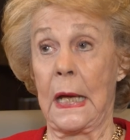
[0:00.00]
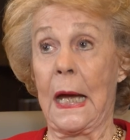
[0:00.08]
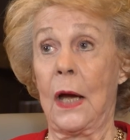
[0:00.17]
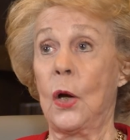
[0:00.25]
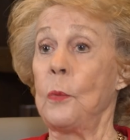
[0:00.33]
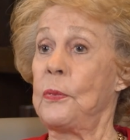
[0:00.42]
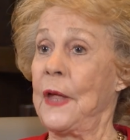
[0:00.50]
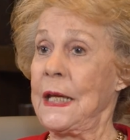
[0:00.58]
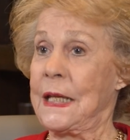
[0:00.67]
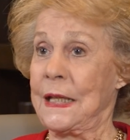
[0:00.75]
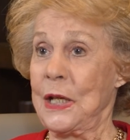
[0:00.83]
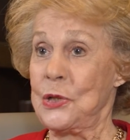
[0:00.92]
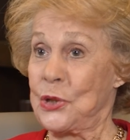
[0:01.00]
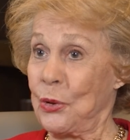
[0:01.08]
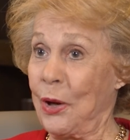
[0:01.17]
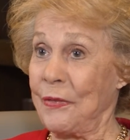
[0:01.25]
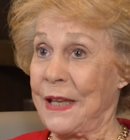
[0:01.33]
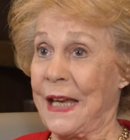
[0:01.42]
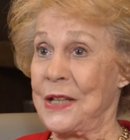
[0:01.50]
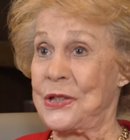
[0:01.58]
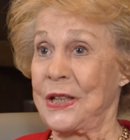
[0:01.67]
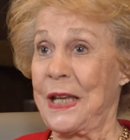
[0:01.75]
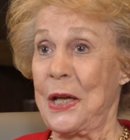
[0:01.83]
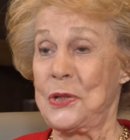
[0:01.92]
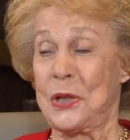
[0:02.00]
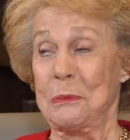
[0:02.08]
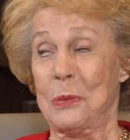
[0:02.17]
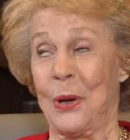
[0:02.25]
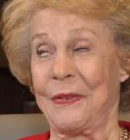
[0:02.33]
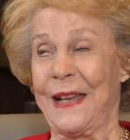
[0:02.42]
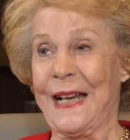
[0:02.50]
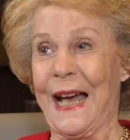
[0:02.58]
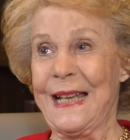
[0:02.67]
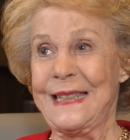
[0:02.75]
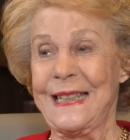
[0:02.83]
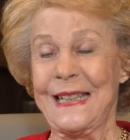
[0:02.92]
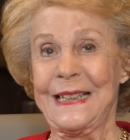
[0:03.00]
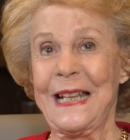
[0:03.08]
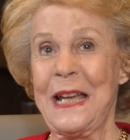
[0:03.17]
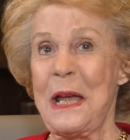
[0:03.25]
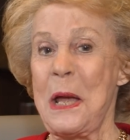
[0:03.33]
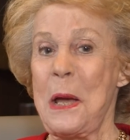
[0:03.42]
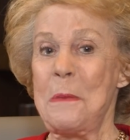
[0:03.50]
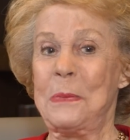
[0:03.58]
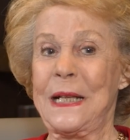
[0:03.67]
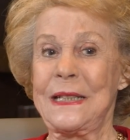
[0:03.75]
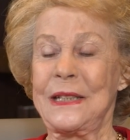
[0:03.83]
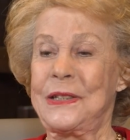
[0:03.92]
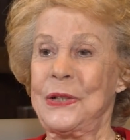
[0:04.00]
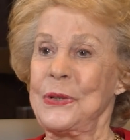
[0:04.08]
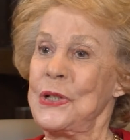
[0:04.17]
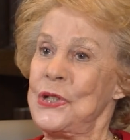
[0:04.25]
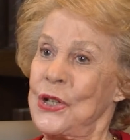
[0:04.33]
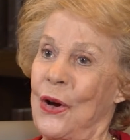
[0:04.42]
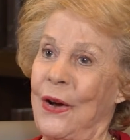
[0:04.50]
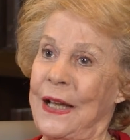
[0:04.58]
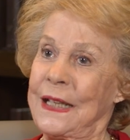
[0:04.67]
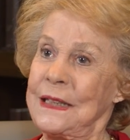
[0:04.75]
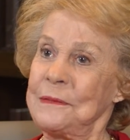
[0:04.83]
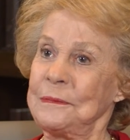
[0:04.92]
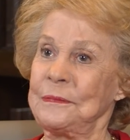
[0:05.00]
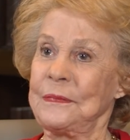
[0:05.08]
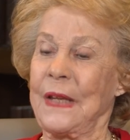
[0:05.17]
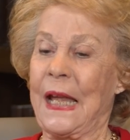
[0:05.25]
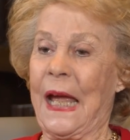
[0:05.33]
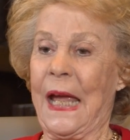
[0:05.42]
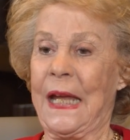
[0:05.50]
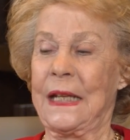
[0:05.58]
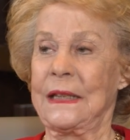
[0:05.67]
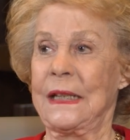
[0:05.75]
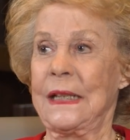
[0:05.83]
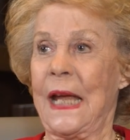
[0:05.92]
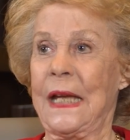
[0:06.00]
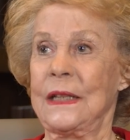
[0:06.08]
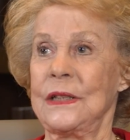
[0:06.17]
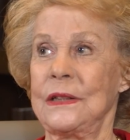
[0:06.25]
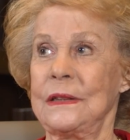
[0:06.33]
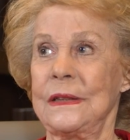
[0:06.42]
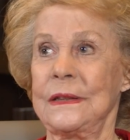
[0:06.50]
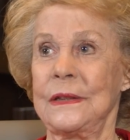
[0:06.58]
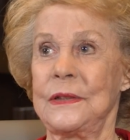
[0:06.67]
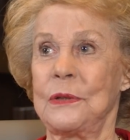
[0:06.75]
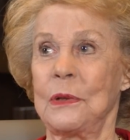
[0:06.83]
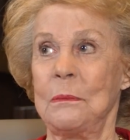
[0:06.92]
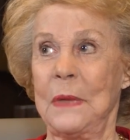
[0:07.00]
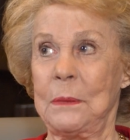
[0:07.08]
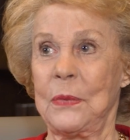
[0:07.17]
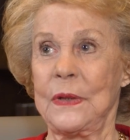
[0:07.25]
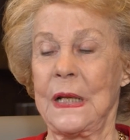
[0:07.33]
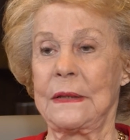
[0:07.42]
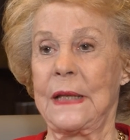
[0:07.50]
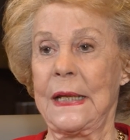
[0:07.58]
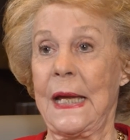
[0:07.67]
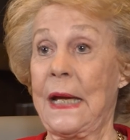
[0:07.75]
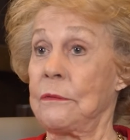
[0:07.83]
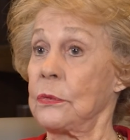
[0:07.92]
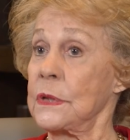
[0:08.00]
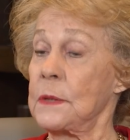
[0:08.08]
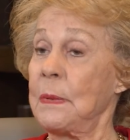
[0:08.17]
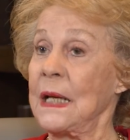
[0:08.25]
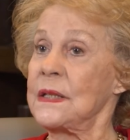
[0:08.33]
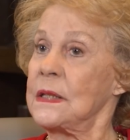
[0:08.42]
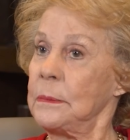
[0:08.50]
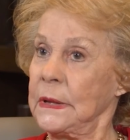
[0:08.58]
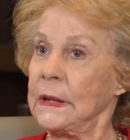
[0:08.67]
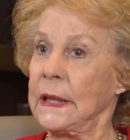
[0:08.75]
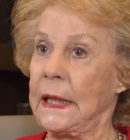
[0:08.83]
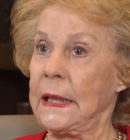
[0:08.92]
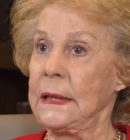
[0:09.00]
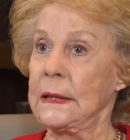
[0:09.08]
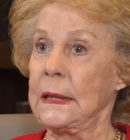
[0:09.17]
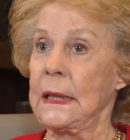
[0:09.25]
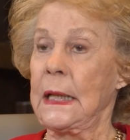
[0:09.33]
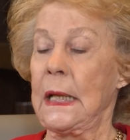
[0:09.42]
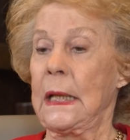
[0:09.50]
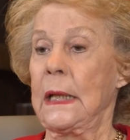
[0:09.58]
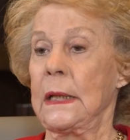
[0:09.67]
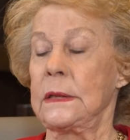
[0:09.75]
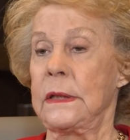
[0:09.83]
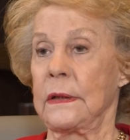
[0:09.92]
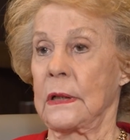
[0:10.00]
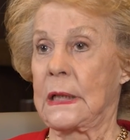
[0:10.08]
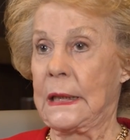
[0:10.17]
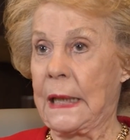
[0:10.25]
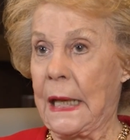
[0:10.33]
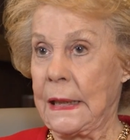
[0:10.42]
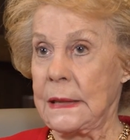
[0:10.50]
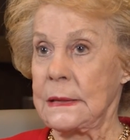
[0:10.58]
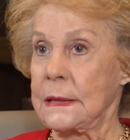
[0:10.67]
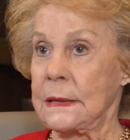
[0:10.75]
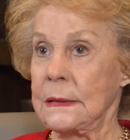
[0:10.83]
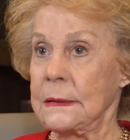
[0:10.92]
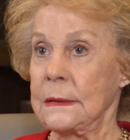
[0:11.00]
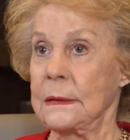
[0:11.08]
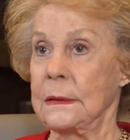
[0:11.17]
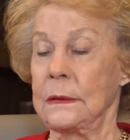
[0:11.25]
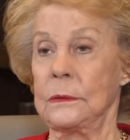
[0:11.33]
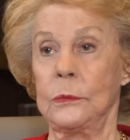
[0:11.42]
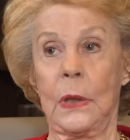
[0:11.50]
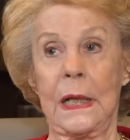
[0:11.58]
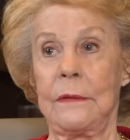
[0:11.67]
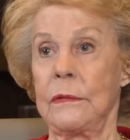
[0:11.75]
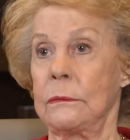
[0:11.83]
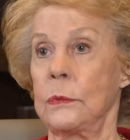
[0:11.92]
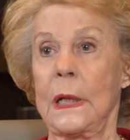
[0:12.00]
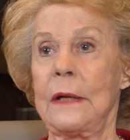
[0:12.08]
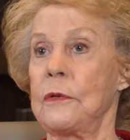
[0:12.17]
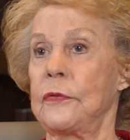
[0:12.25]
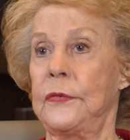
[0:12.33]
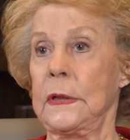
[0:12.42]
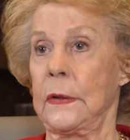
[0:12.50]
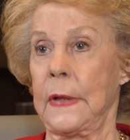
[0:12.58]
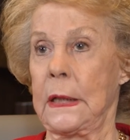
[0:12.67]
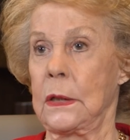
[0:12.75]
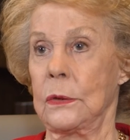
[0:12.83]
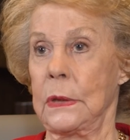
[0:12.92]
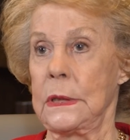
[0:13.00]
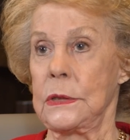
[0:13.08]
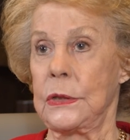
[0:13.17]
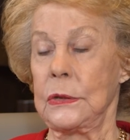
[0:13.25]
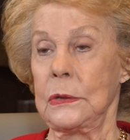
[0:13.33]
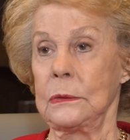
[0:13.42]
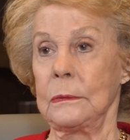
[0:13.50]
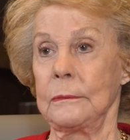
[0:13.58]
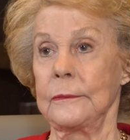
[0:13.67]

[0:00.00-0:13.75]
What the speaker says: I hope they can enjoy the education more than I did, but to enjoy it and to remember that they have a responsibility to their clients, whatever field they go into,